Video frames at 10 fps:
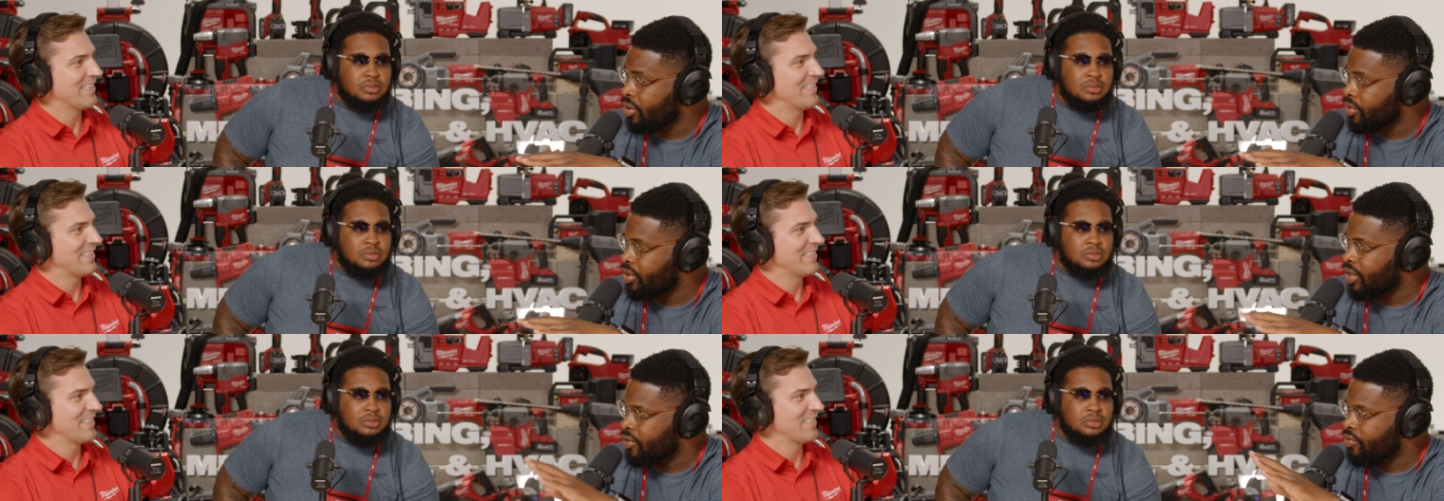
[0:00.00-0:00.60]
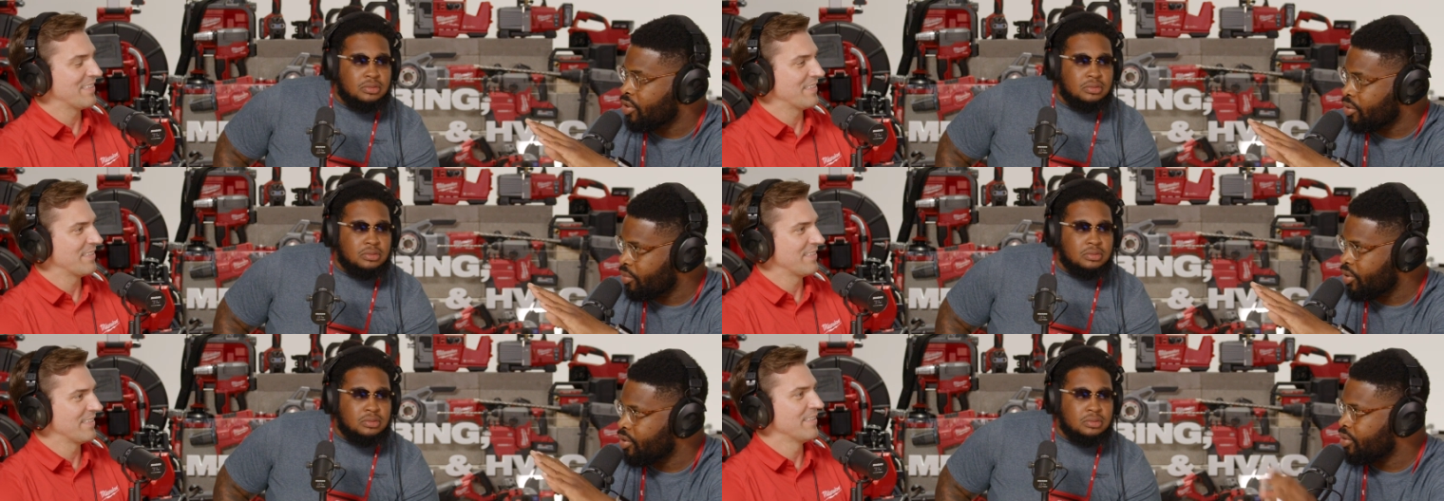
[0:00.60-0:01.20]
Speaker 1: and when you're not falling.
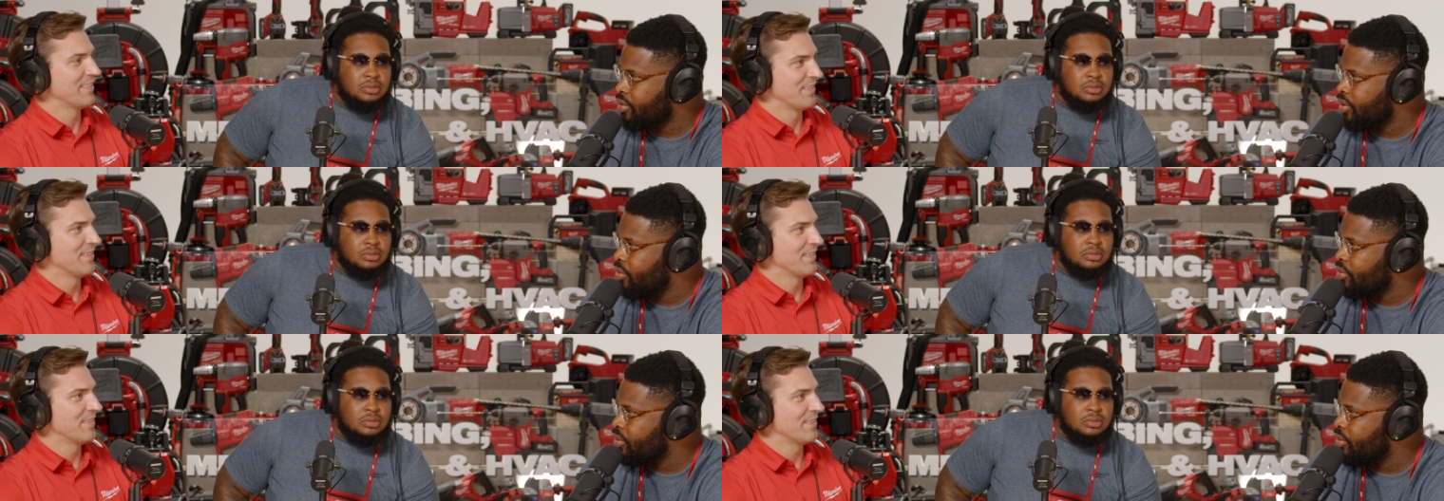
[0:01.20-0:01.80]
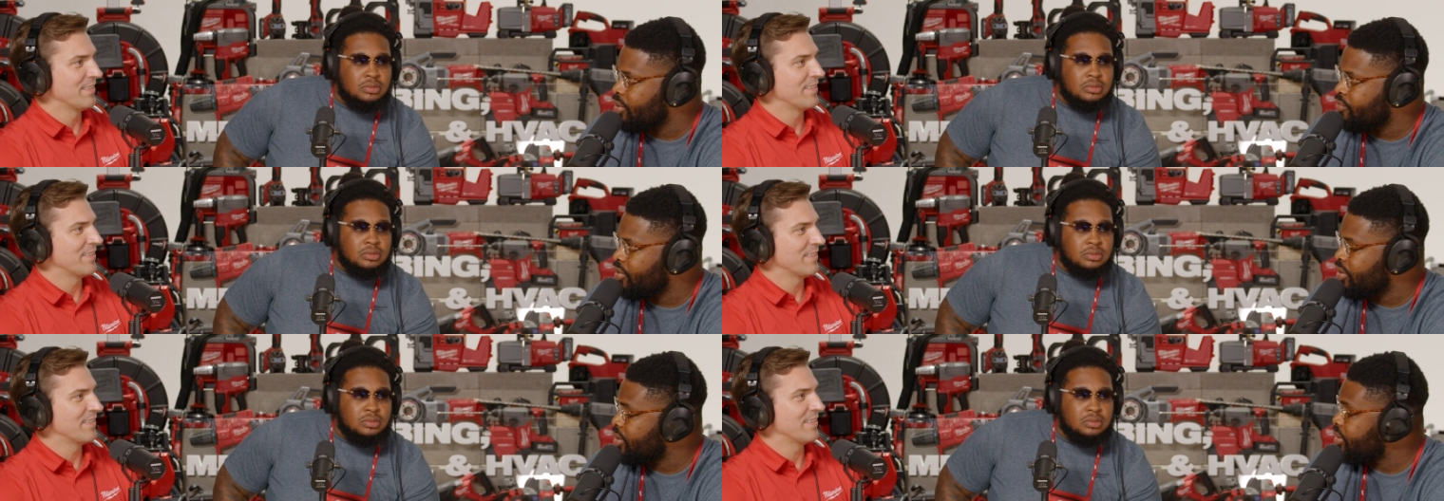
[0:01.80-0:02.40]
When you're you know going
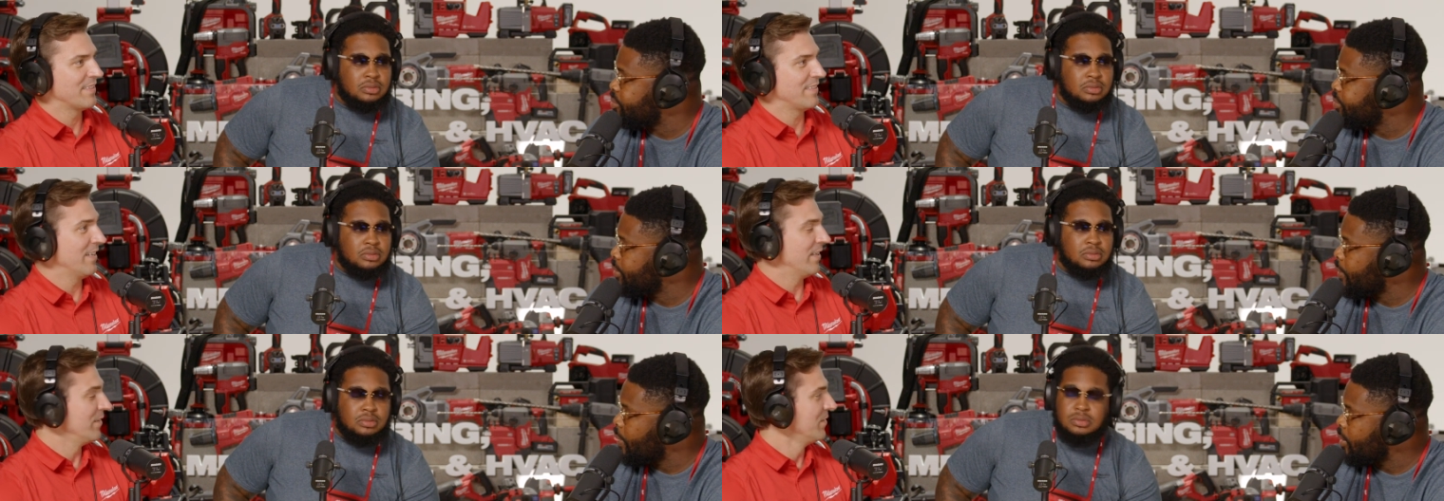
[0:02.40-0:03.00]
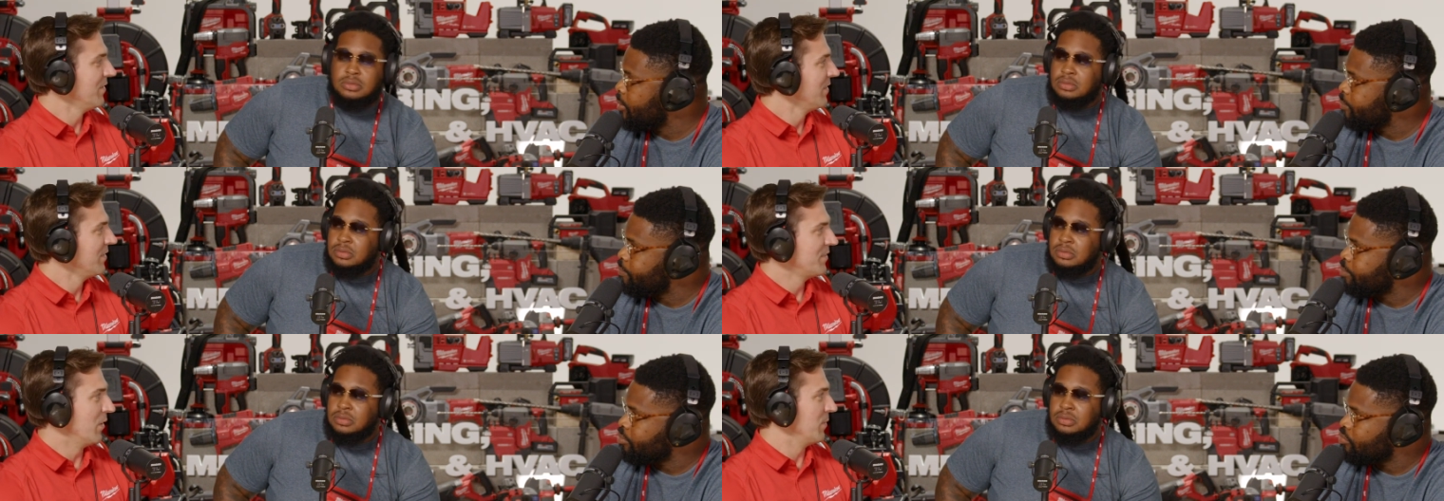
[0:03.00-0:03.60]
falling up.
Speaker 2: Yeah.
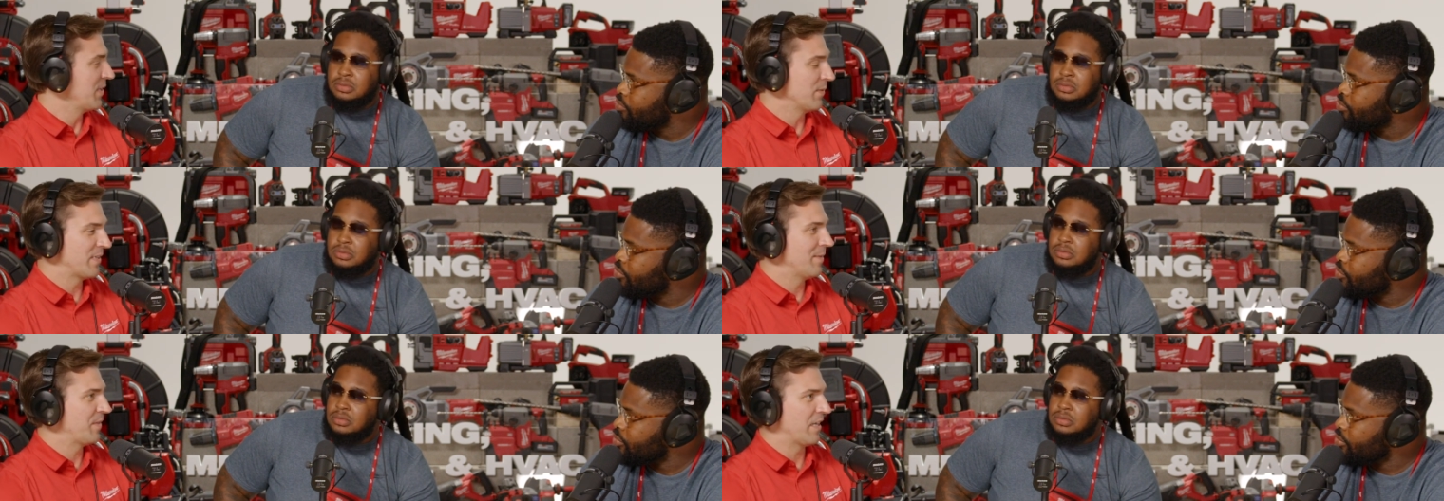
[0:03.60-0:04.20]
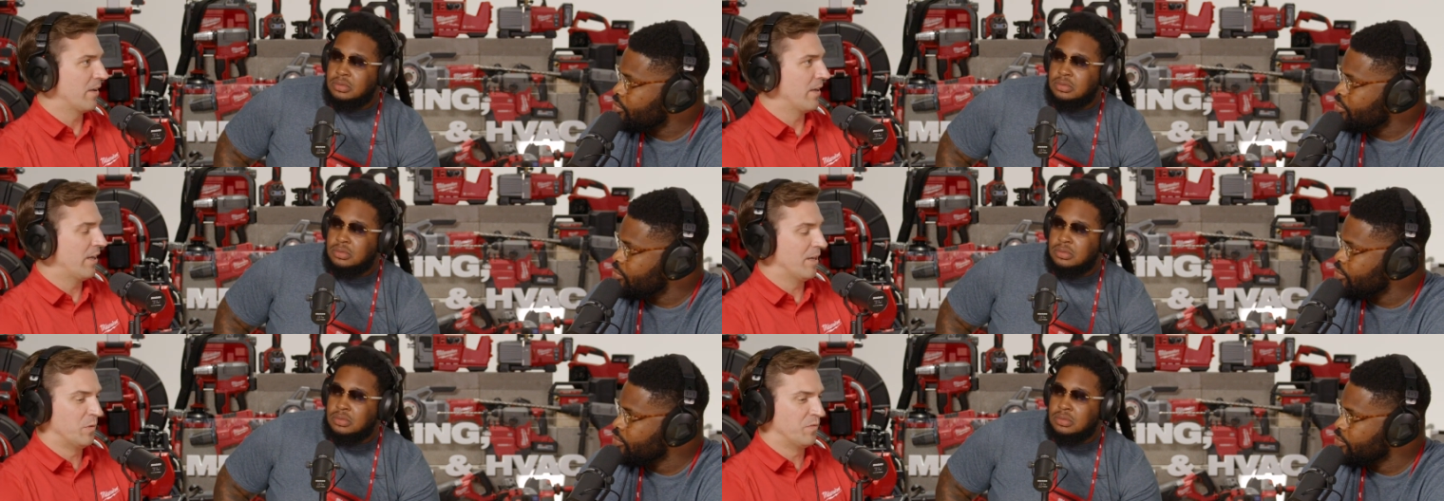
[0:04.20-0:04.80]
So so same thing.
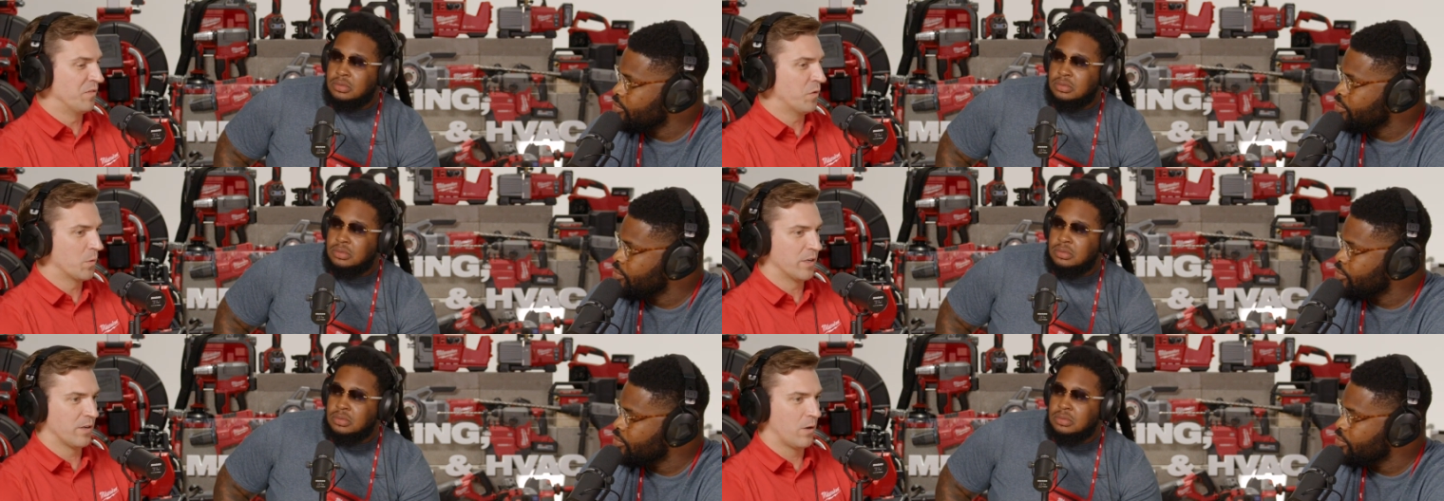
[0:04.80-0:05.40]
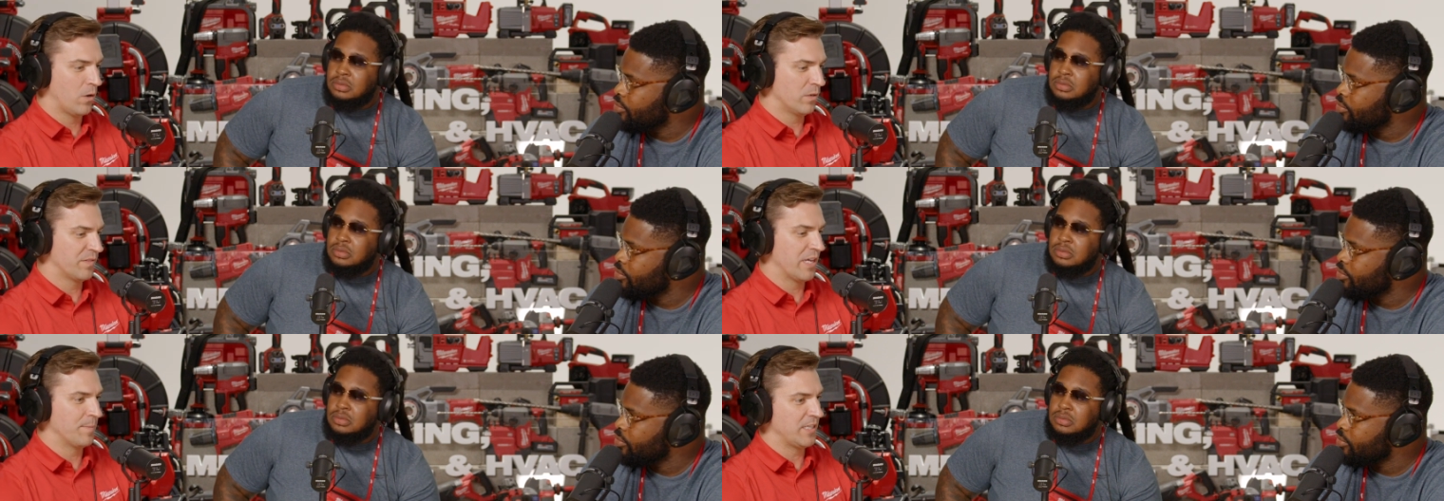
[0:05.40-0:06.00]
Uh, moving forward, all
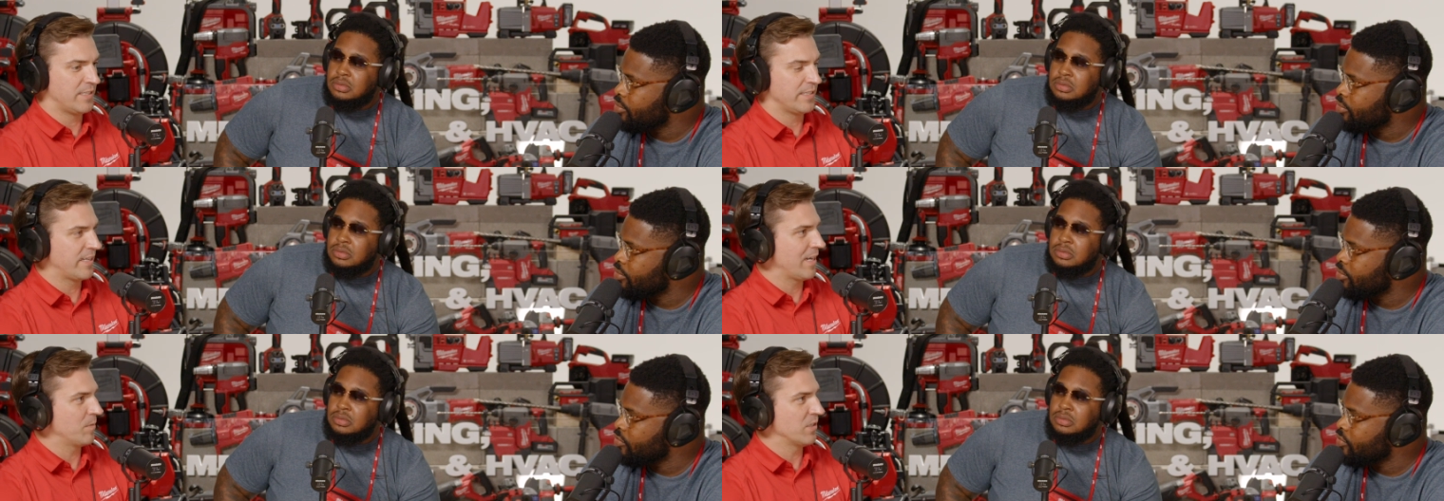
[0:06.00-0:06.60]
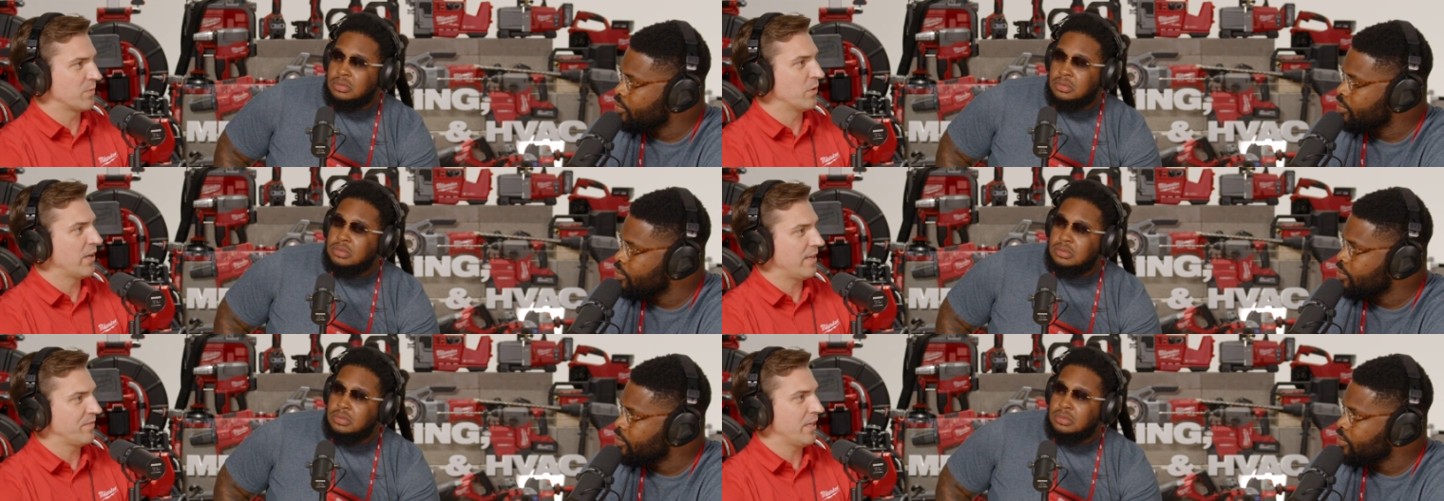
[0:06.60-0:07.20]
of the M18 cameras will have